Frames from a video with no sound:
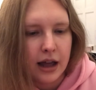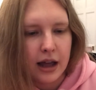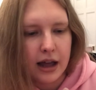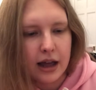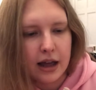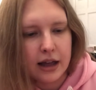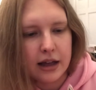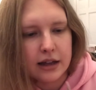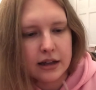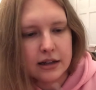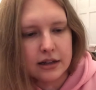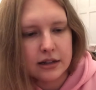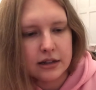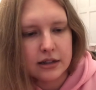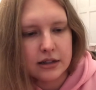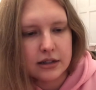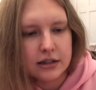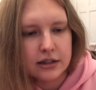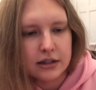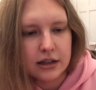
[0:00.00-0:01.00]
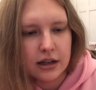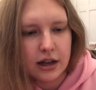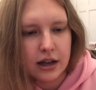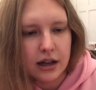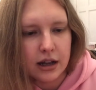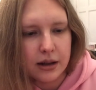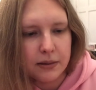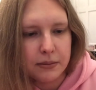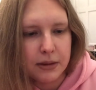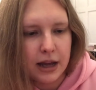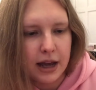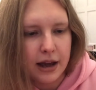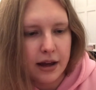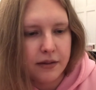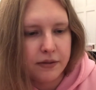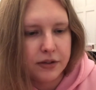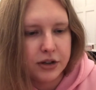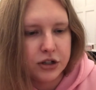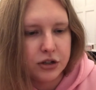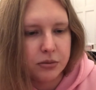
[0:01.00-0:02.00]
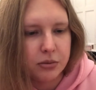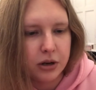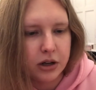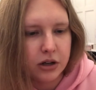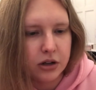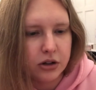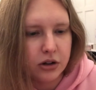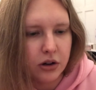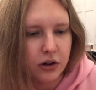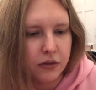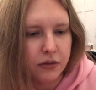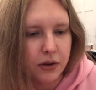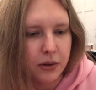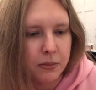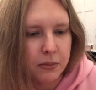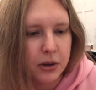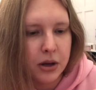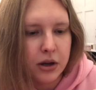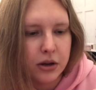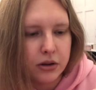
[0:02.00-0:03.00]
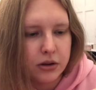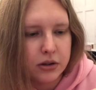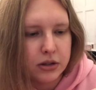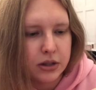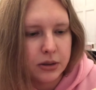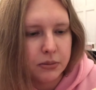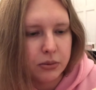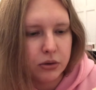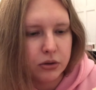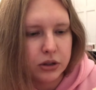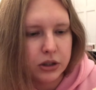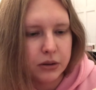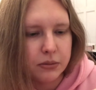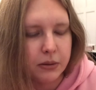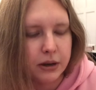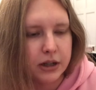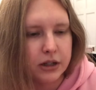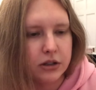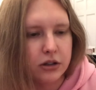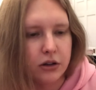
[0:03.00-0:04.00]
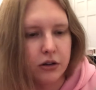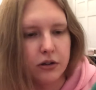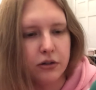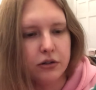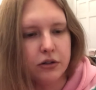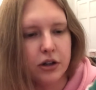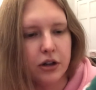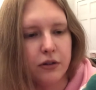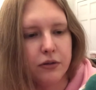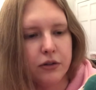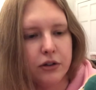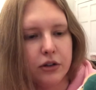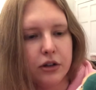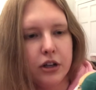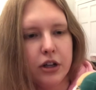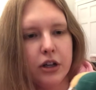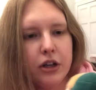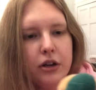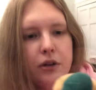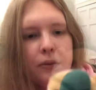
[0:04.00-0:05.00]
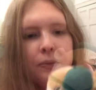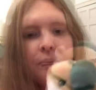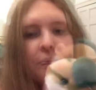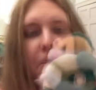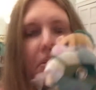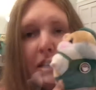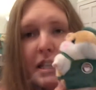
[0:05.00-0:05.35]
and yeah, official product of Amuse, imported by Tofu Q.